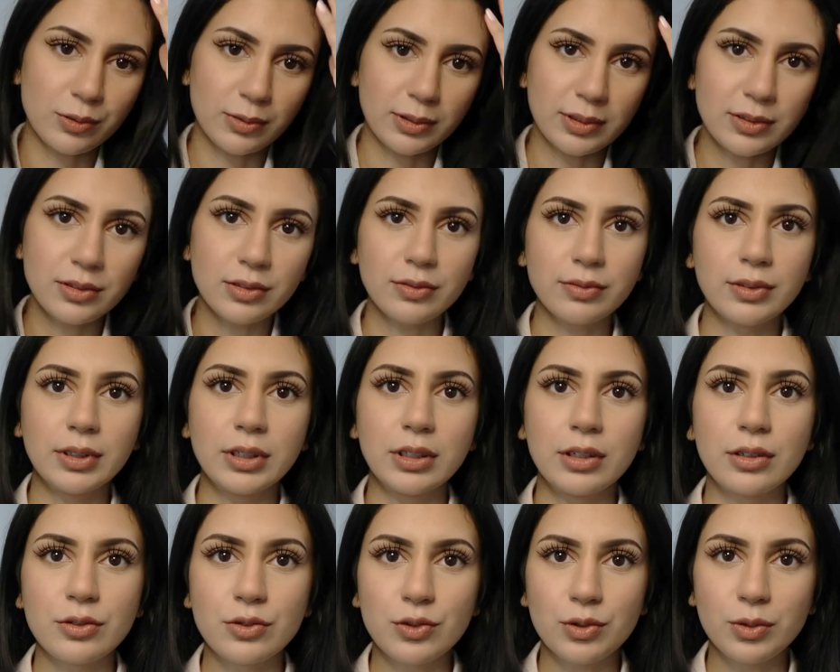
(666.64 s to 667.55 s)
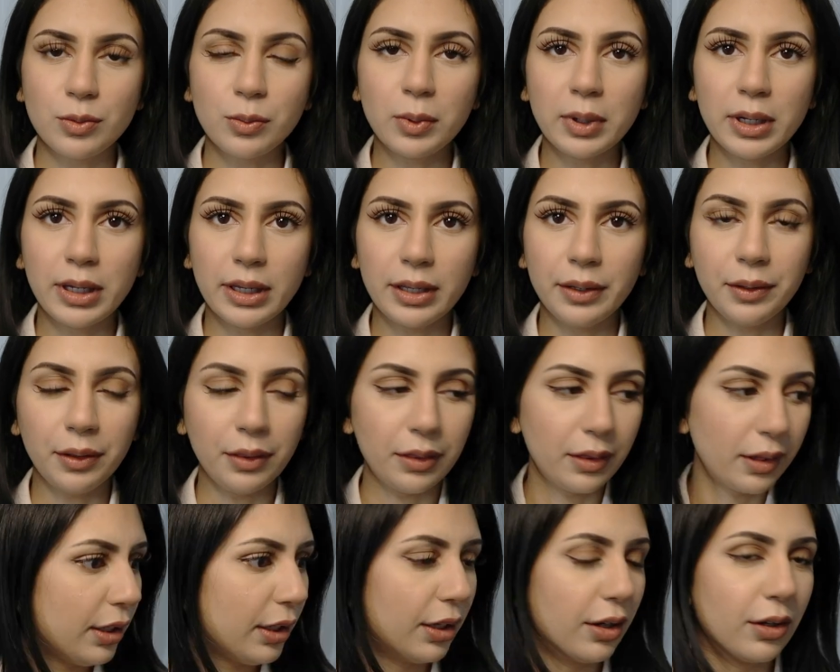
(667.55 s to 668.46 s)
just wanted to finish with,
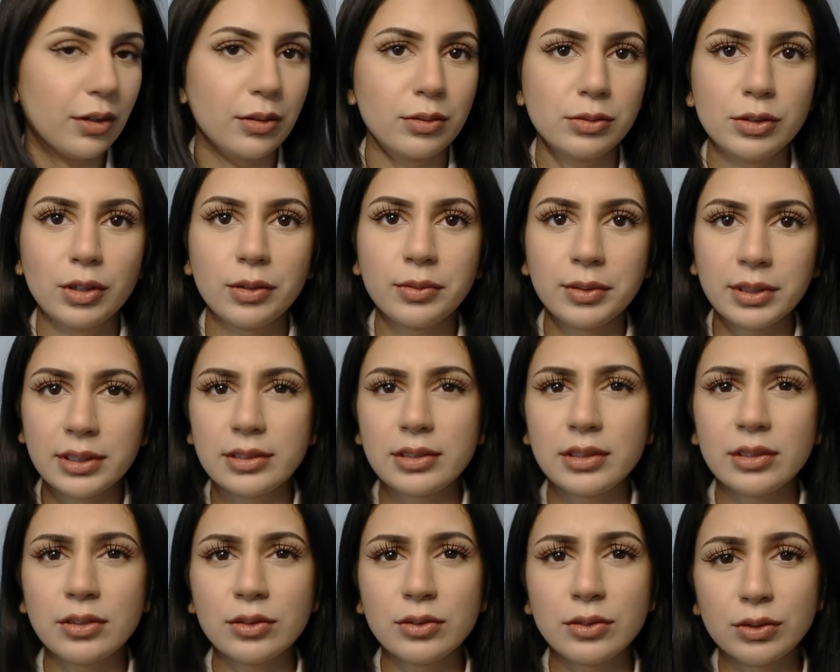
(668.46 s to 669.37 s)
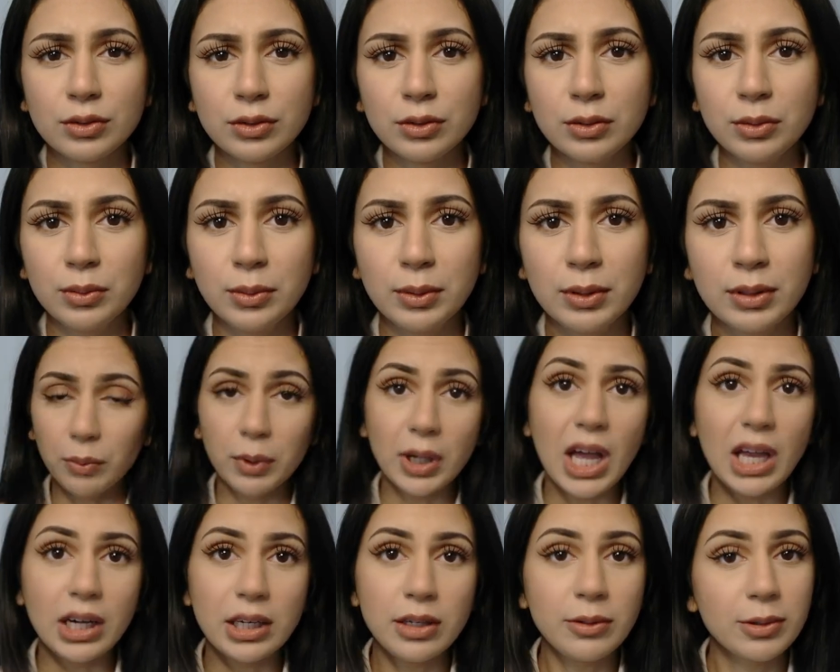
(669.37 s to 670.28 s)
you know, don't listen to what
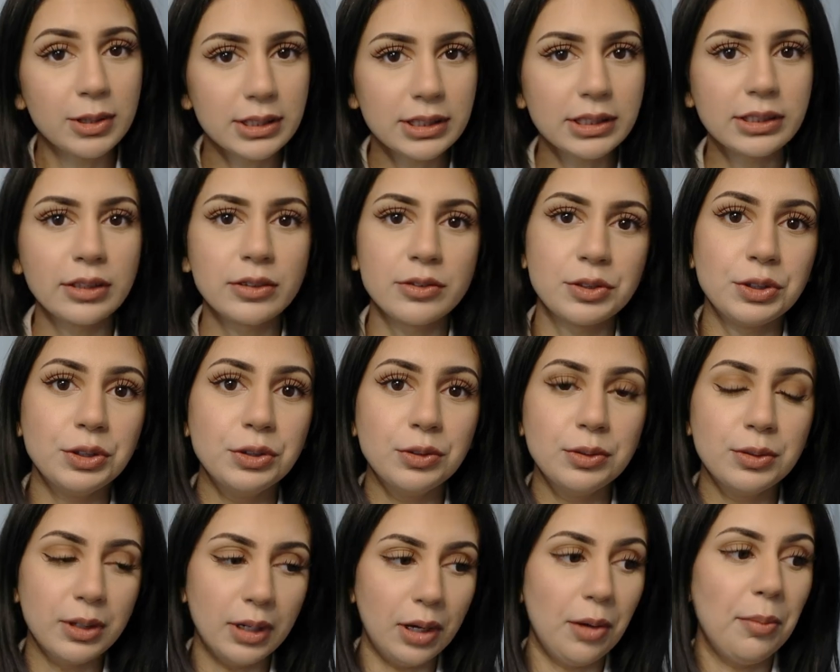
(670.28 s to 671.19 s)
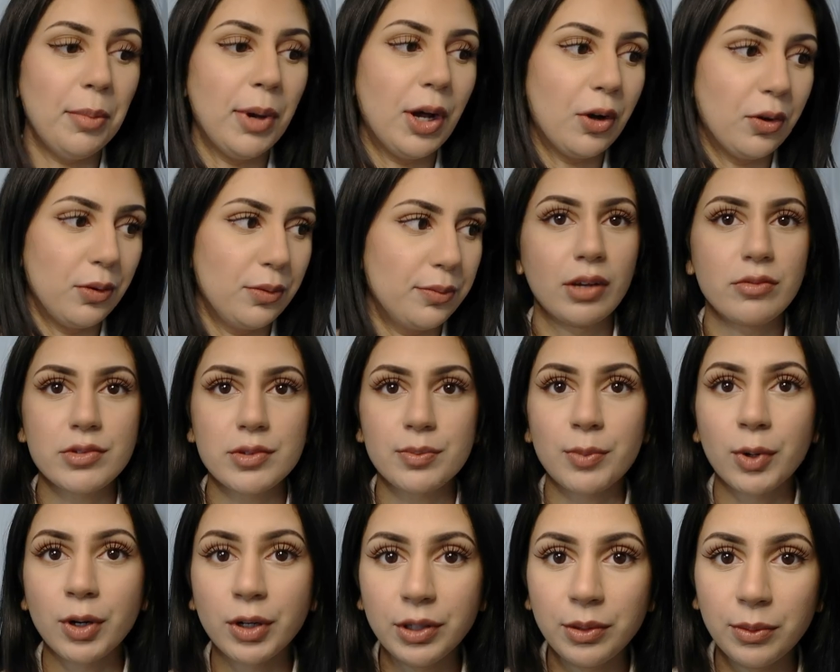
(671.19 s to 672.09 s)
anyone tells you about how
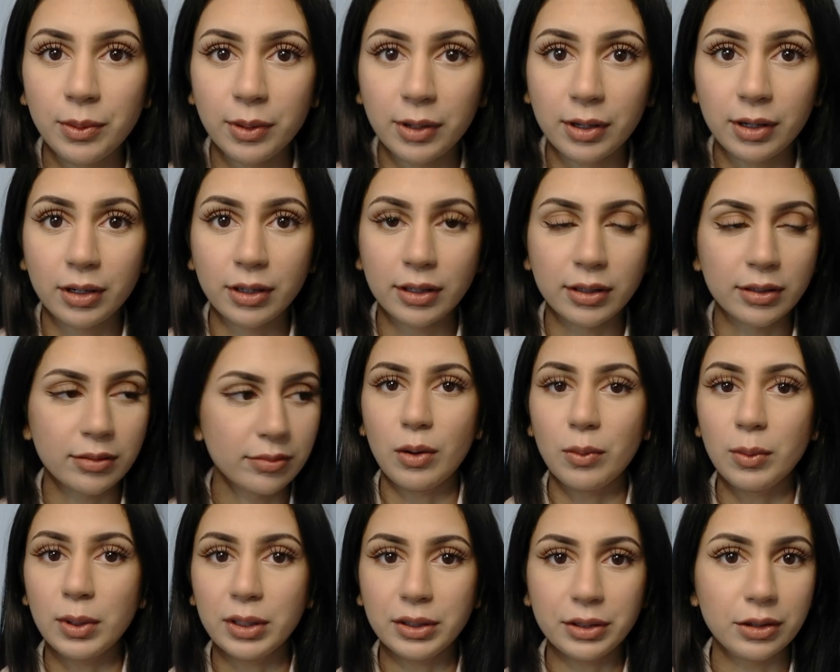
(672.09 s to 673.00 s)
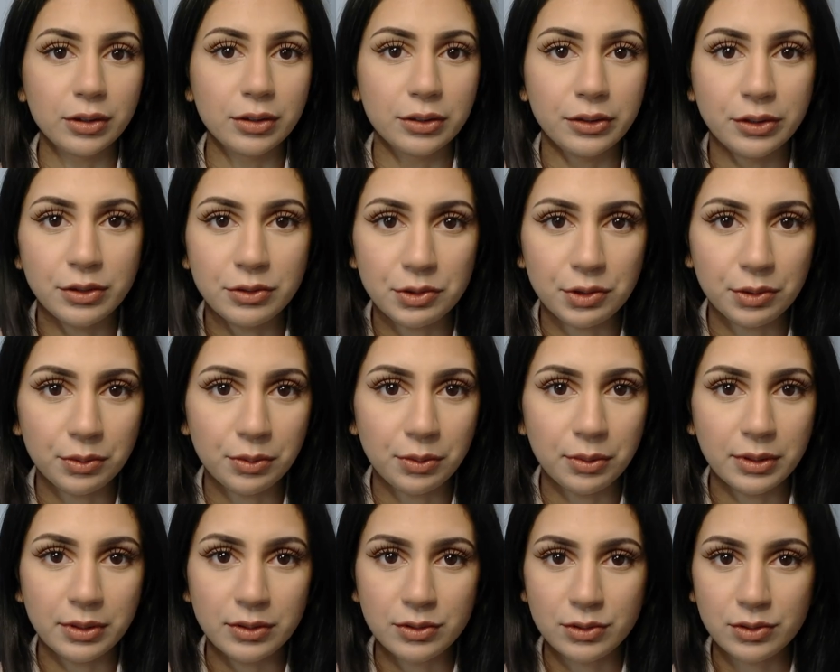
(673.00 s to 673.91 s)
smart you are, how well you're gonna do
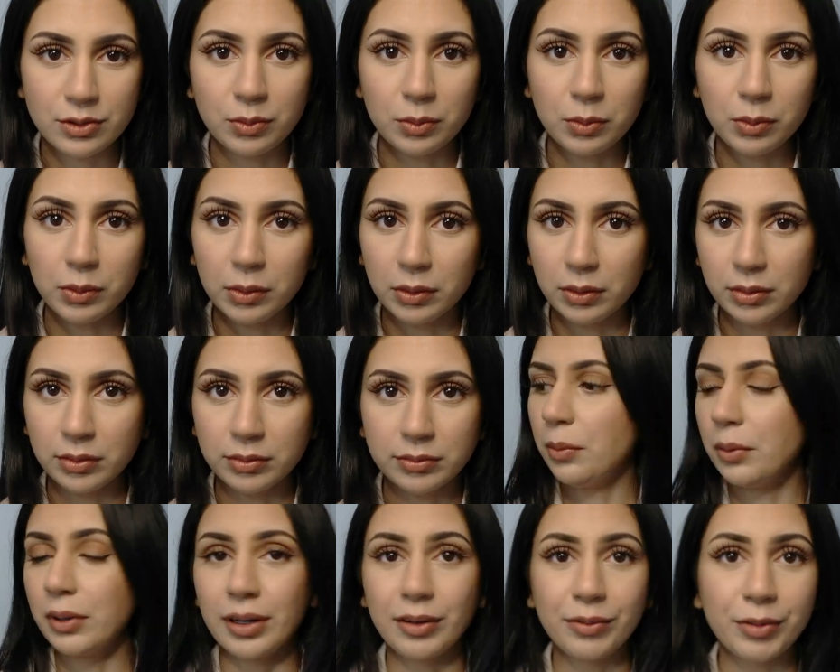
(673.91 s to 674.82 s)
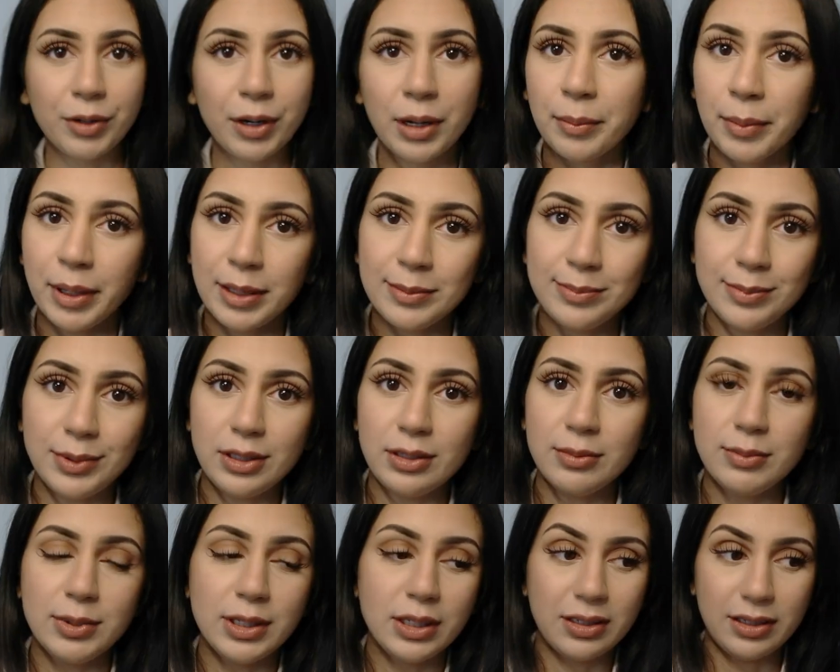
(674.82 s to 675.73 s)
in school, whatever it might be,
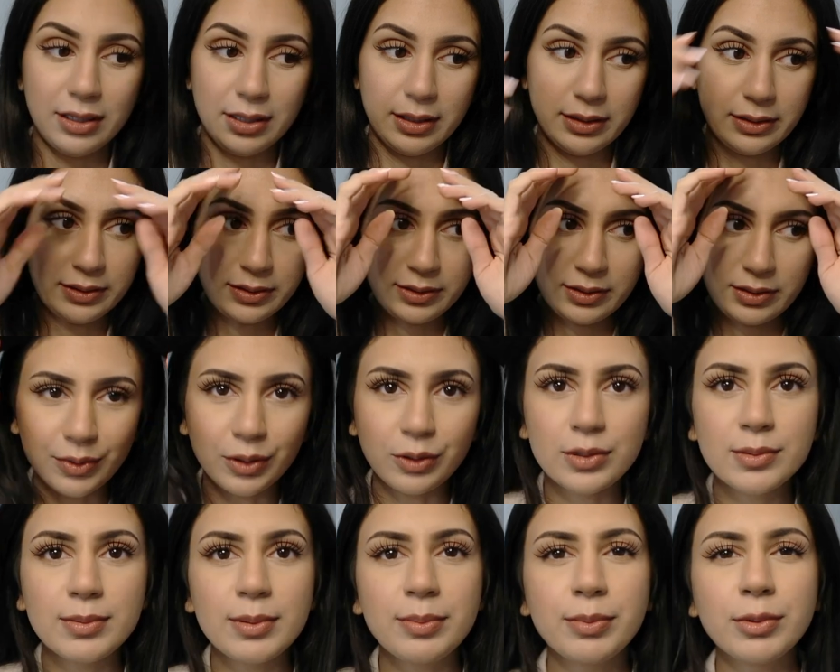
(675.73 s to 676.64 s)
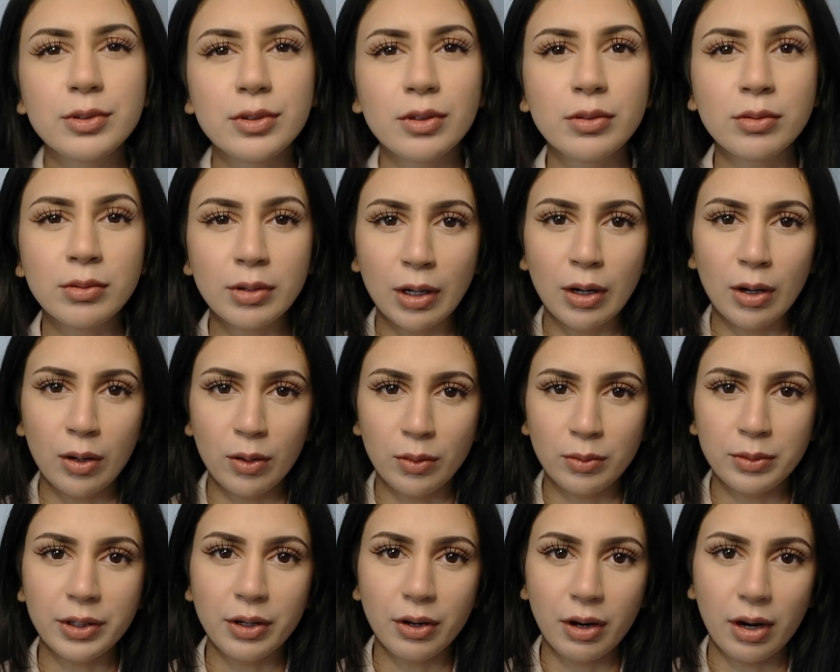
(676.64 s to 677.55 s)
because those people don't
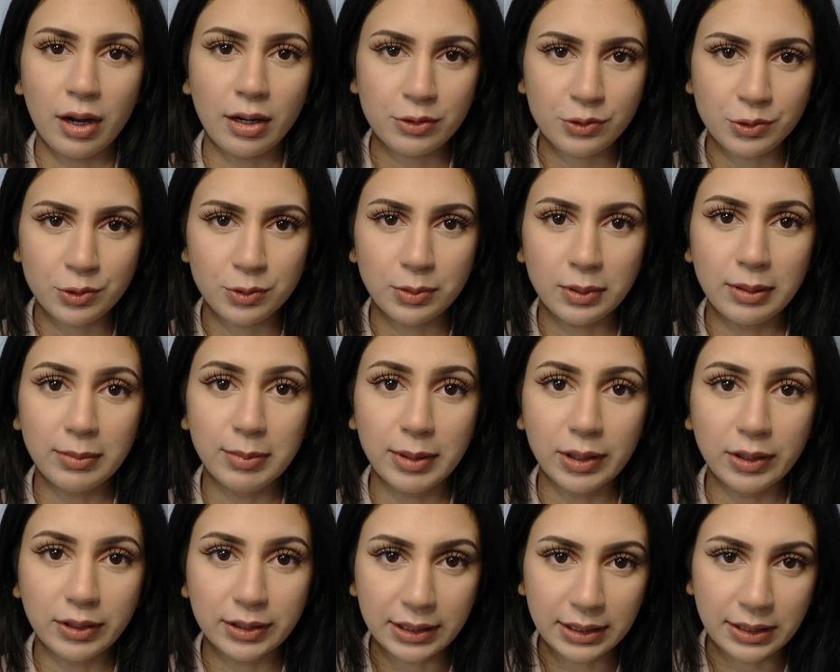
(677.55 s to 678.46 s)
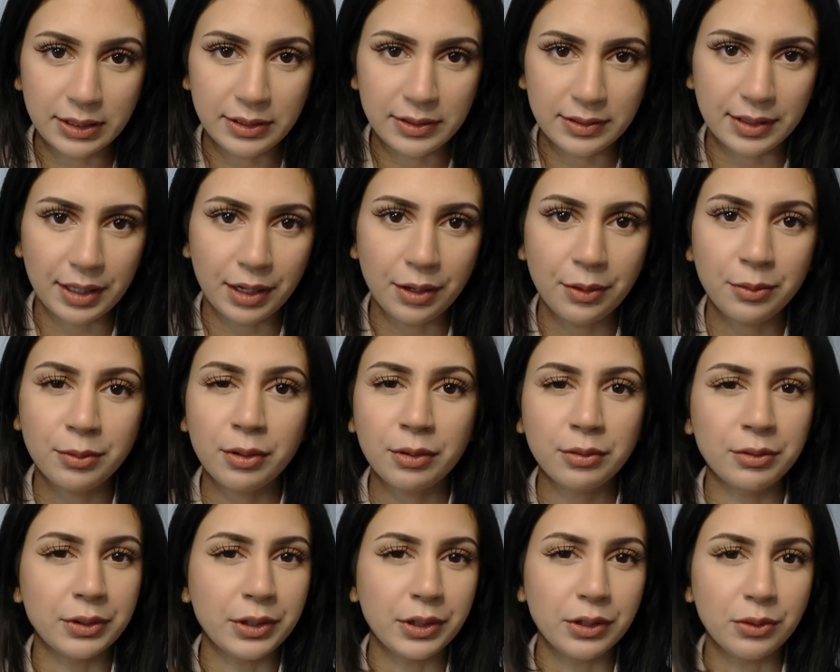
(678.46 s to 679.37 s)
know your actual abilities. They don't
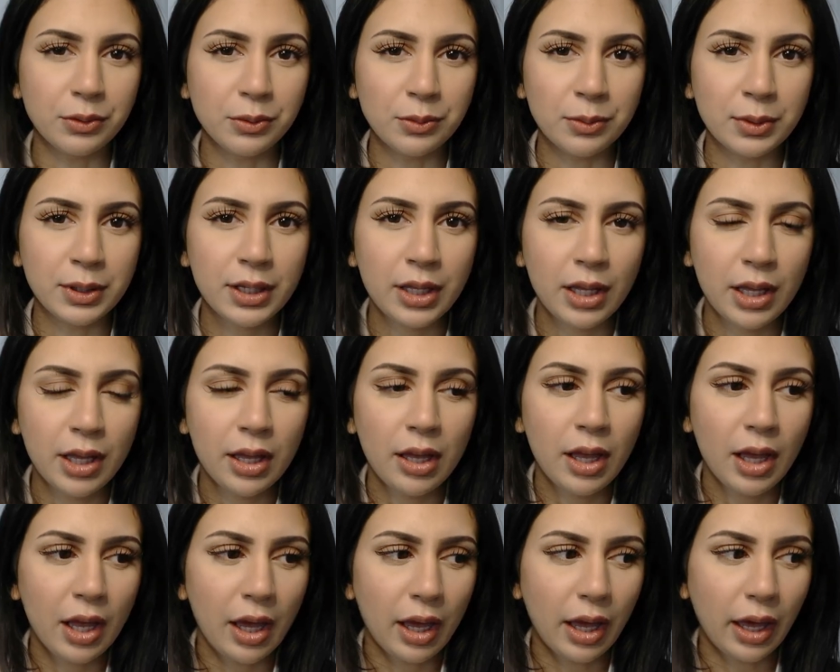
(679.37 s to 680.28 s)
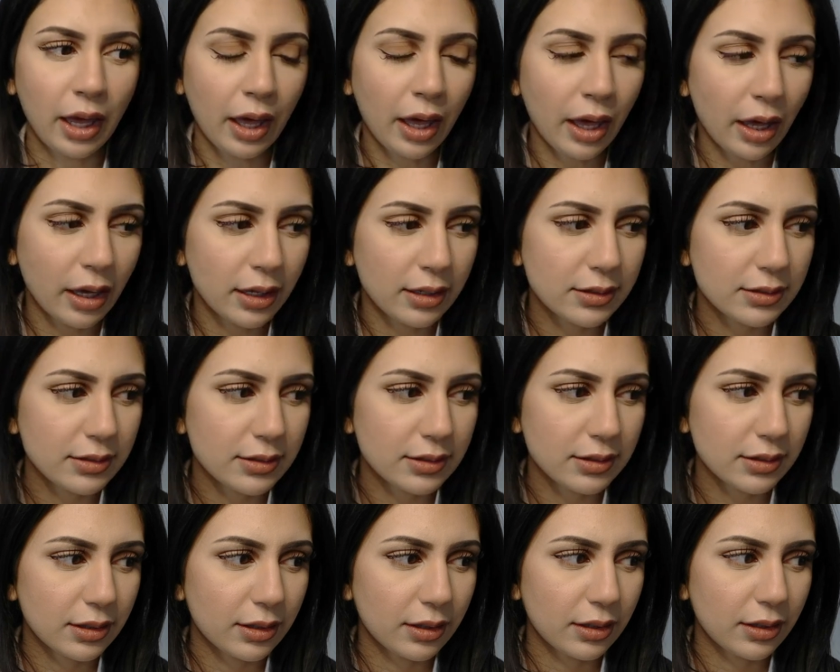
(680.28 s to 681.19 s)
know you. And